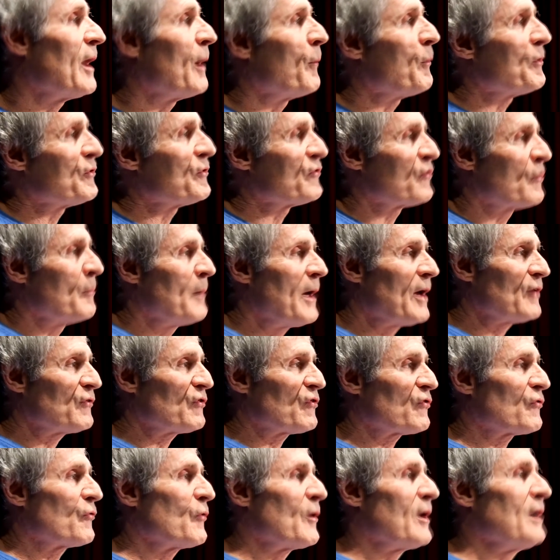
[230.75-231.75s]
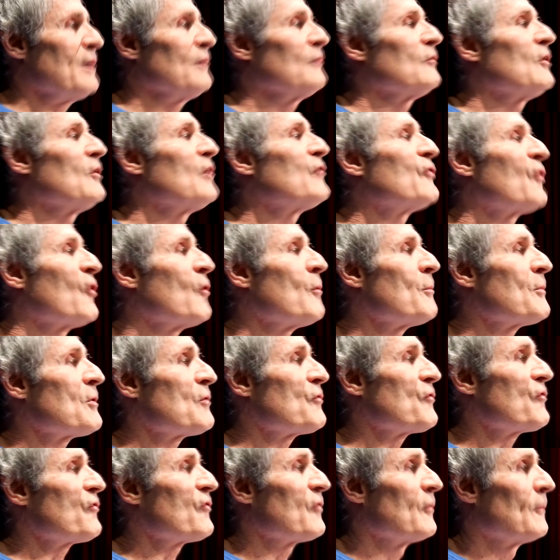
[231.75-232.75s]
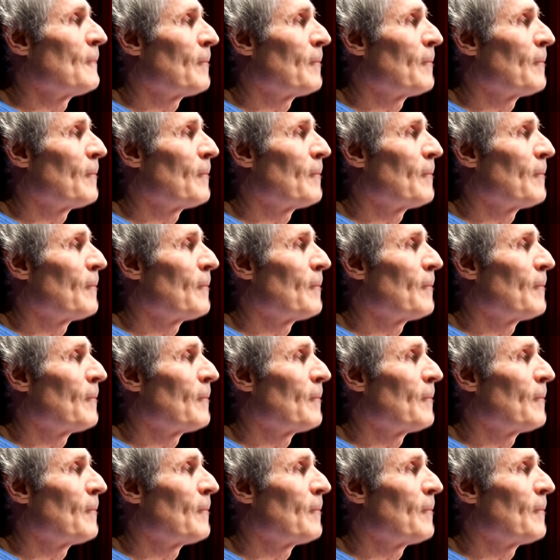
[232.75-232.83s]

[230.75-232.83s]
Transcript: which the magistrate determines